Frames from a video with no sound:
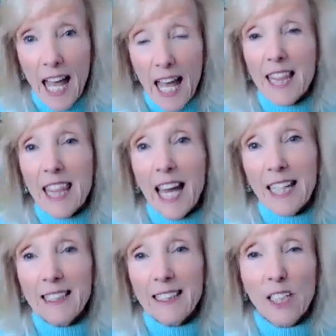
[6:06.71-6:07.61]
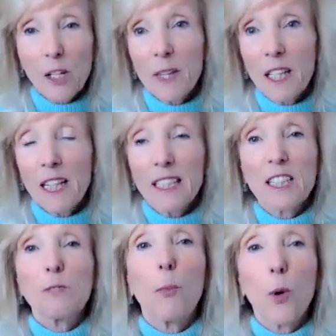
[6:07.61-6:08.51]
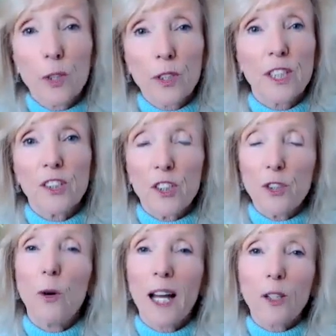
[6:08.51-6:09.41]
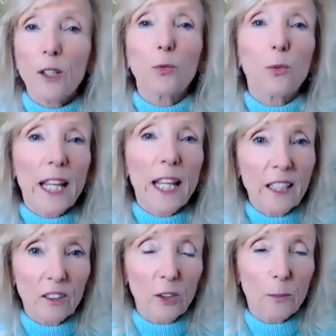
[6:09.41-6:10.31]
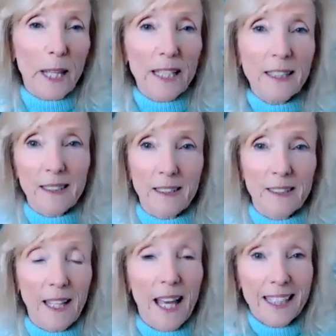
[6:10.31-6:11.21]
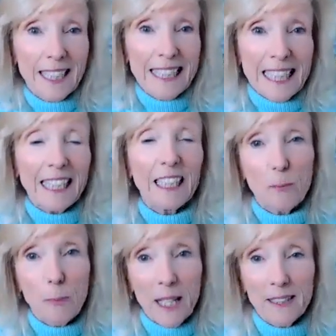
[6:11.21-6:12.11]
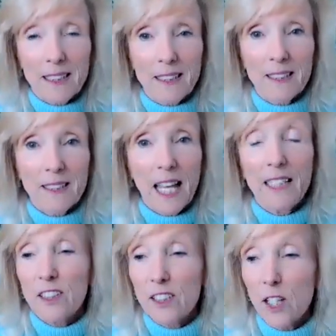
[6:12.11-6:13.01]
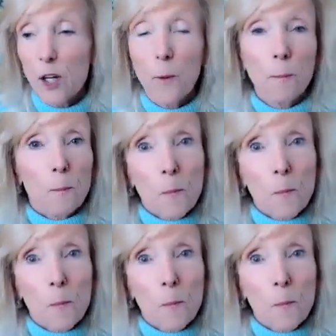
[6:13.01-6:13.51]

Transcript: And that is something that's important to do on a regular basis, on a daily basis. And so,